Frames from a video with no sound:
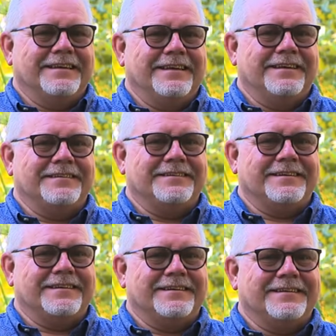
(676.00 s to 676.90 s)
And
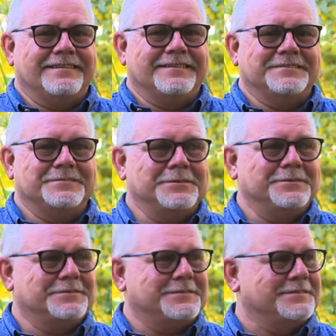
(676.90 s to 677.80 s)

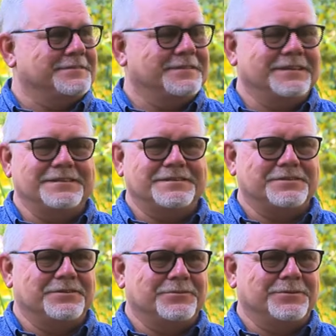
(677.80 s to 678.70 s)
look,
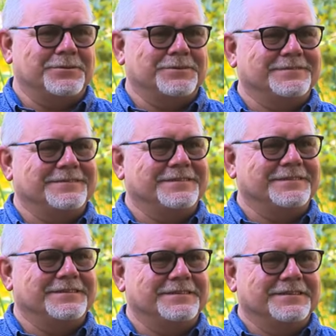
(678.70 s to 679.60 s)
here's no war.
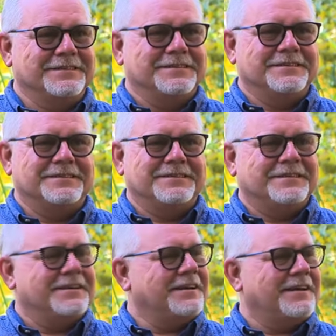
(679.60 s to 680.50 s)

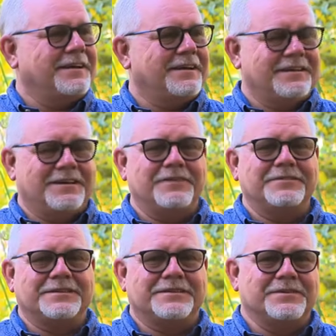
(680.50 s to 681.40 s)
I
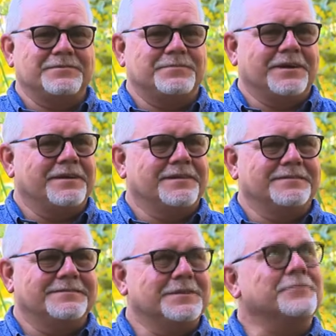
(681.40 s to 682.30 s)
love
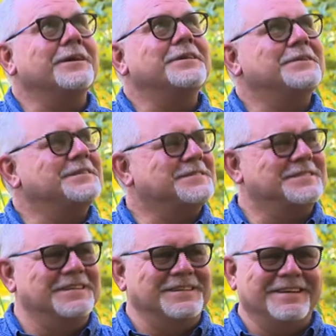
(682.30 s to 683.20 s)
Ethiopia, the weather
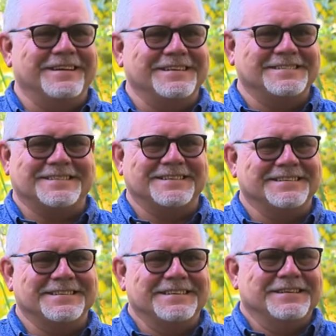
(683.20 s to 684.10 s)
is nice,
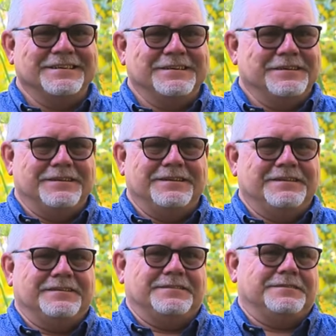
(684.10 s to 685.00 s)
and
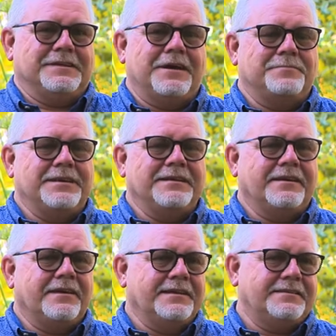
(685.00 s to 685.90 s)
I've been
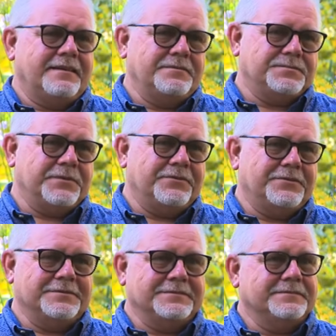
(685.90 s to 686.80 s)
here 8 times
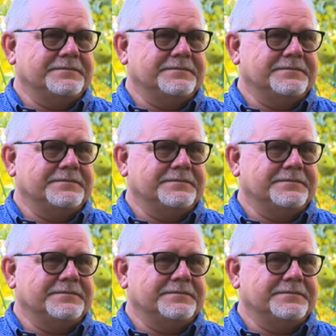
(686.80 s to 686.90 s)
before.